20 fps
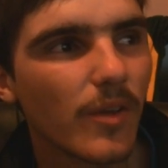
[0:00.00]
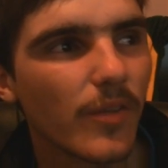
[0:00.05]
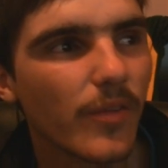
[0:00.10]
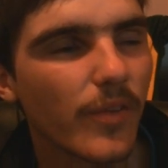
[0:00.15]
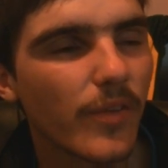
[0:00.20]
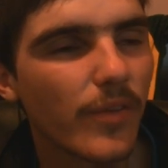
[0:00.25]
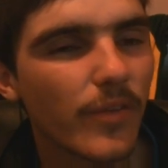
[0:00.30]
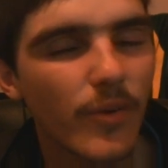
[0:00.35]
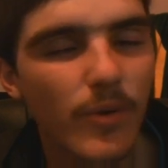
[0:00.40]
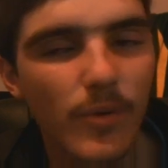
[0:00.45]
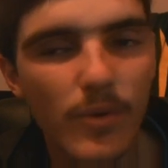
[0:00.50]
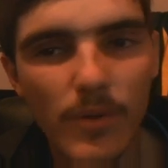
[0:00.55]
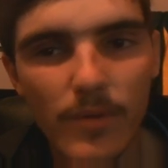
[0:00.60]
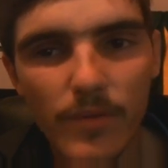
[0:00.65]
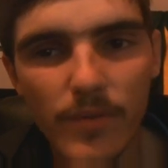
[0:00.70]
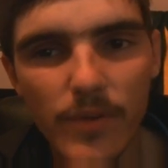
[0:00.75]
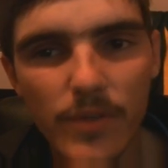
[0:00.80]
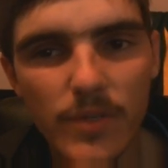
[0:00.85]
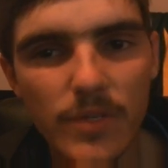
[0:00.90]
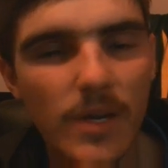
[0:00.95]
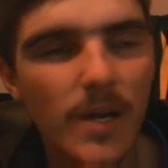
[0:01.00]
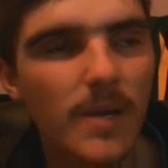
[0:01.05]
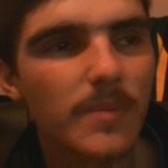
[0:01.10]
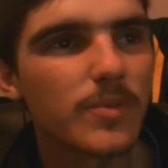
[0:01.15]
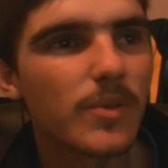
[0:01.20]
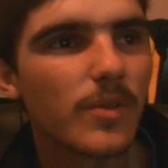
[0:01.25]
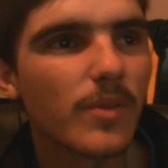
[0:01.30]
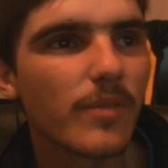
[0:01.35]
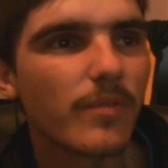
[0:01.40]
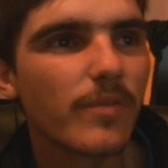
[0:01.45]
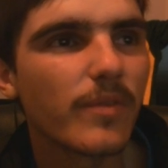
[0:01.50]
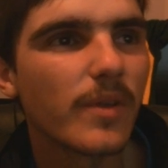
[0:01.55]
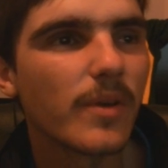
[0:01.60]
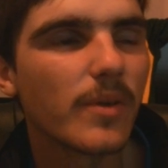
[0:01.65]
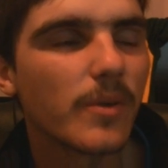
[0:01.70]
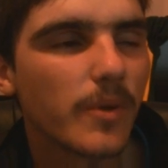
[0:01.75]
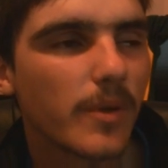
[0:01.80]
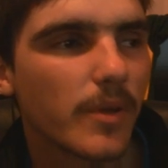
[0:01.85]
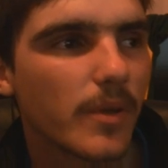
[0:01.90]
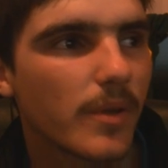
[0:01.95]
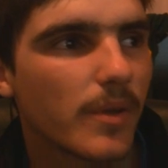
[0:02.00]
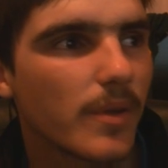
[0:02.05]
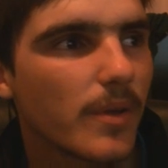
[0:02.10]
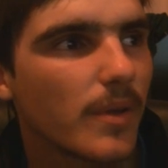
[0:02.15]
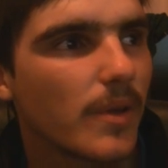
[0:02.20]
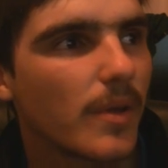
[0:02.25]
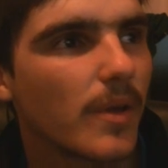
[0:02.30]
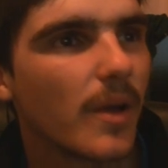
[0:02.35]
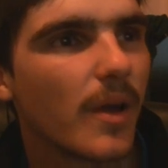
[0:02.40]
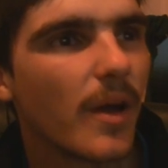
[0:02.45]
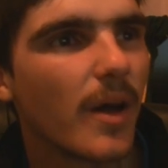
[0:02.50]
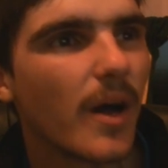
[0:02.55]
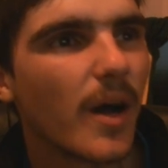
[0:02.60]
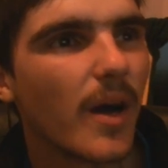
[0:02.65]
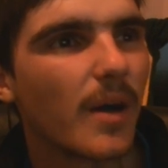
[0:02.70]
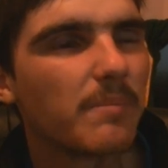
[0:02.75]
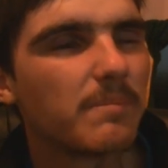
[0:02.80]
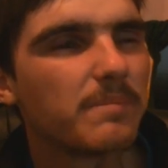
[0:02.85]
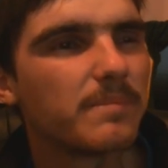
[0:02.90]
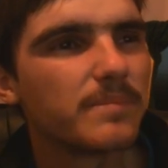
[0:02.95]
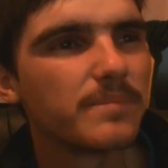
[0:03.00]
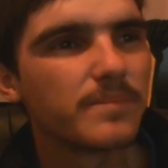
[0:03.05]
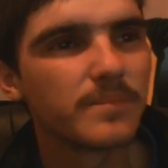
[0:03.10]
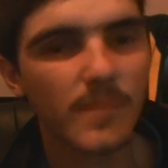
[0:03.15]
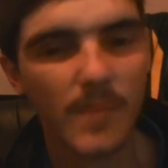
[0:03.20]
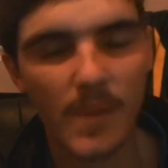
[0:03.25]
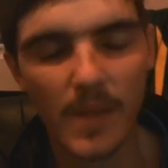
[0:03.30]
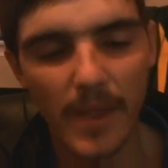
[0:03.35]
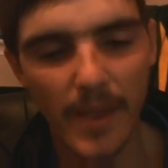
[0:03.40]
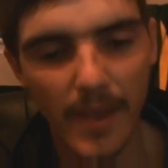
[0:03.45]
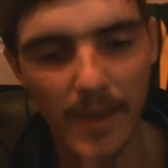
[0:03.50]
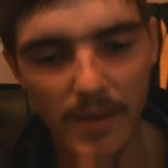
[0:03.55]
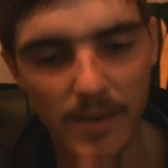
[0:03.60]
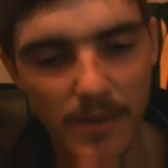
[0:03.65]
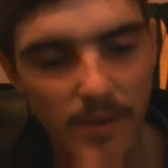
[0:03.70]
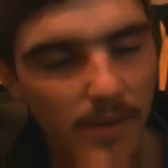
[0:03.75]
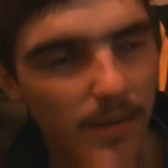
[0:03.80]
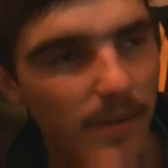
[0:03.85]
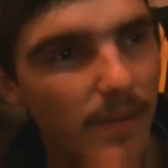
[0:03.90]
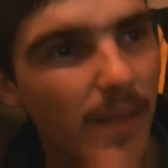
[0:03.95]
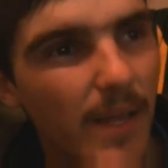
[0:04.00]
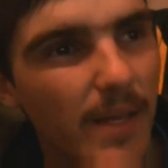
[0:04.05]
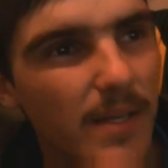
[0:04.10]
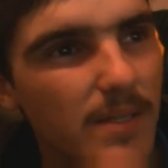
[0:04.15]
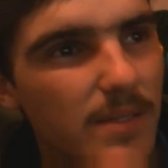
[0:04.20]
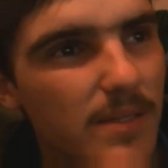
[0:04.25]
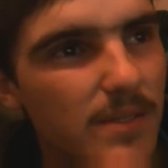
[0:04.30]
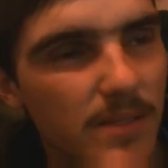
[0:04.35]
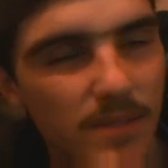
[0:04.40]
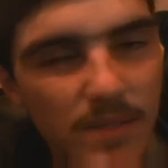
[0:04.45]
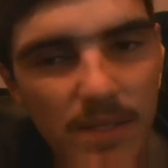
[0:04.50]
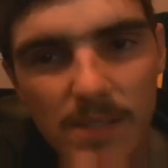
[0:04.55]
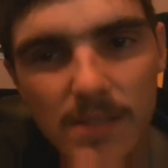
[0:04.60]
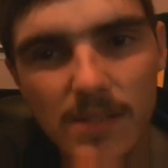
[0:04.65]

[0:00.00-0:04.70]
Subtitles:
his cool a few times on the field. And that's